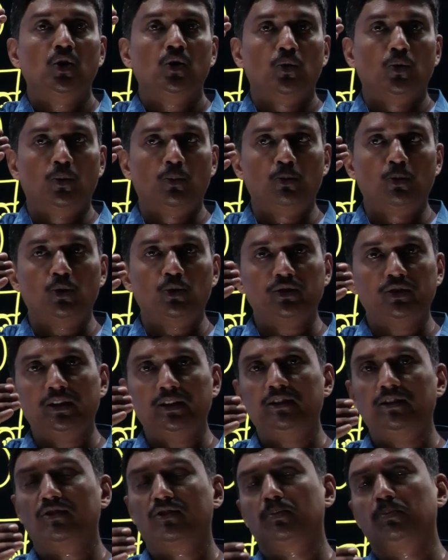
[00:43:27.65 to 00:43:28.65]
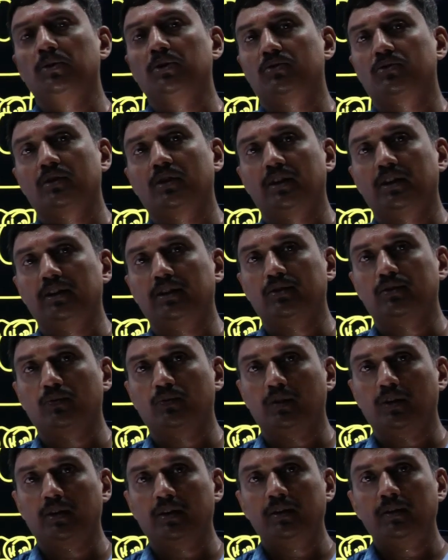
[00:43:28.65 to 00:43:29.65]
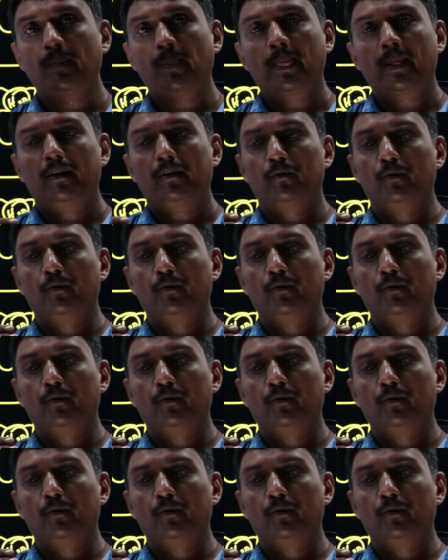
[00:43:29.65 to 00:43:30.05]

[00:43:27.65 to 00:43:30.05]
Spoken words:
Homogeneous mixture is one